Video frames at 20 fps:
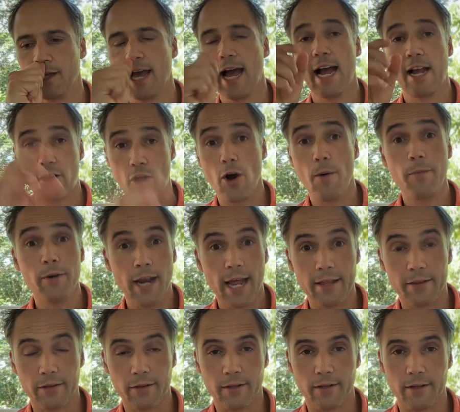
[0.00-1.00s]
a common
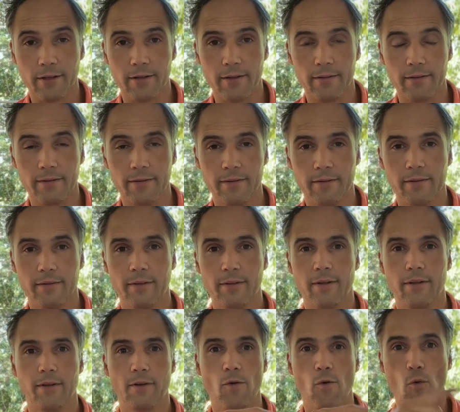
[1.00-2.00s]
answer,
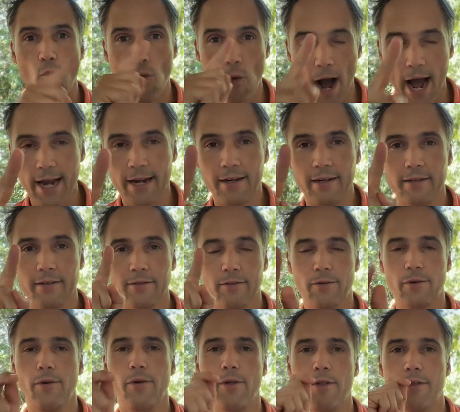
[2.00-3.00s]
one
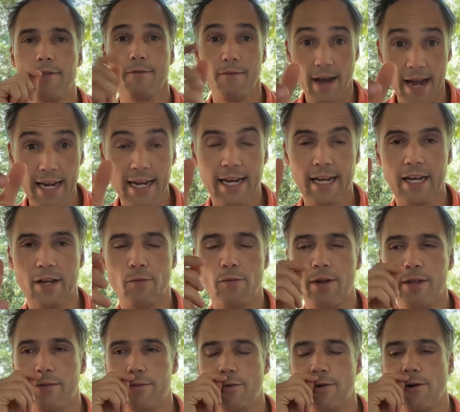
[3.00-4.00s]
truth, finally
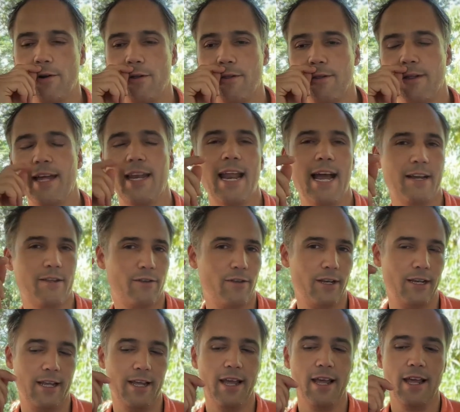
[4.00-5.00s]
one truth. And
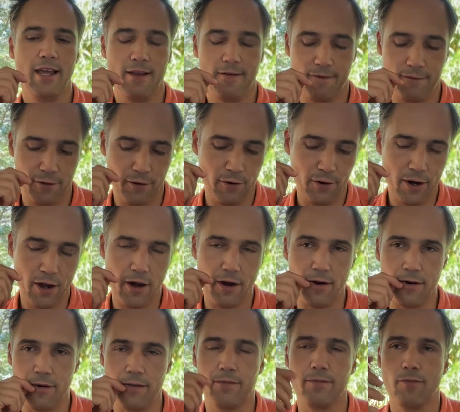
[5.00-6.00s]
actually, if you
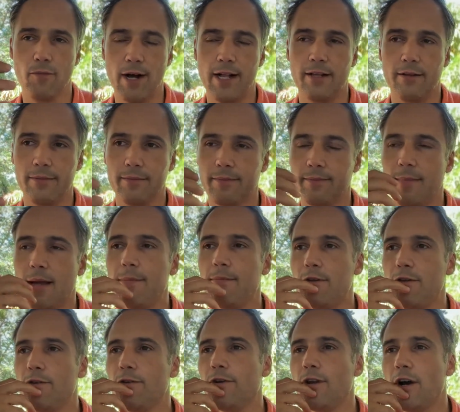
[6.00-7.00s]
know, well, maybe
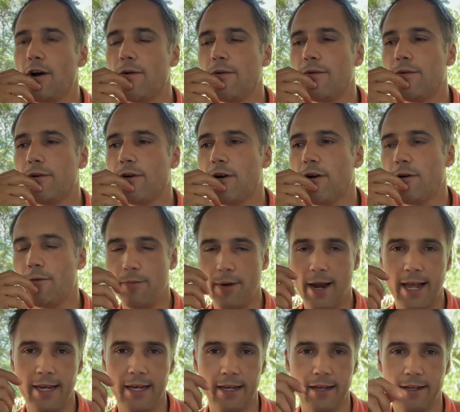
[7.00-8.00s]
you know
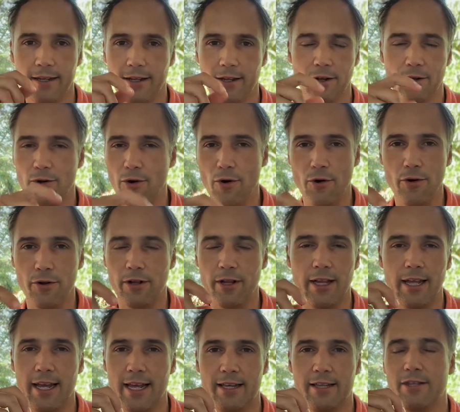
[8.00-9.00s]
already,
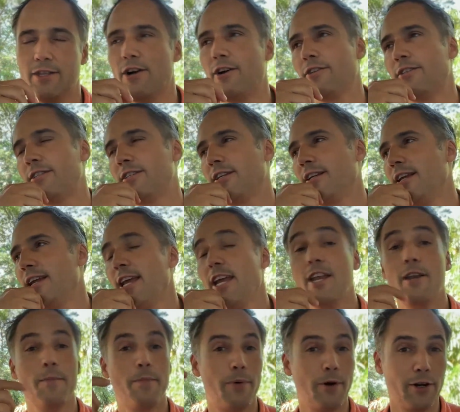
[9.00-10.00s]
Google is not
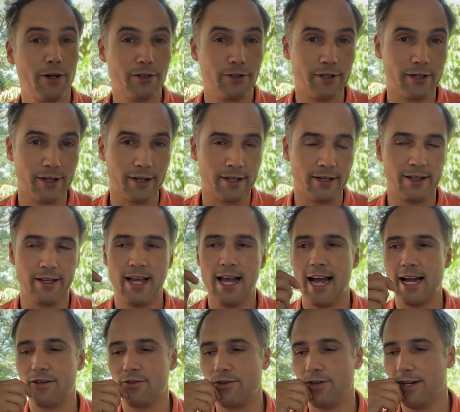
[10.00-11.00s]
impersonal.
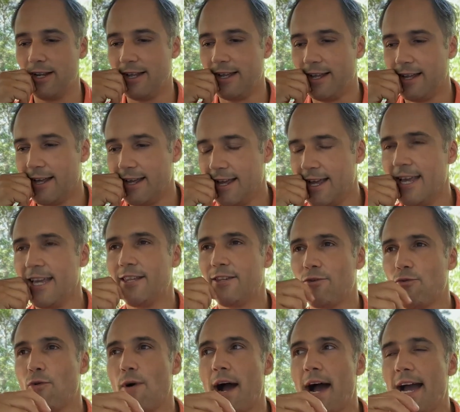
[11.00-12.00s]
Actually, it's
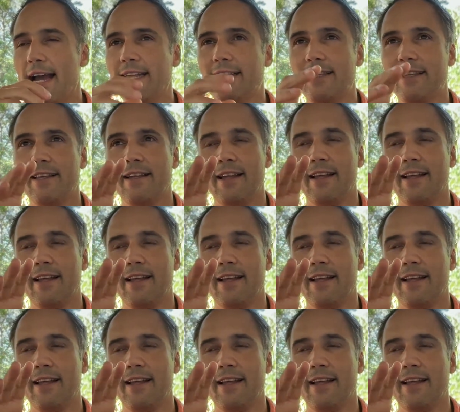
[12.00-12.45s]
quite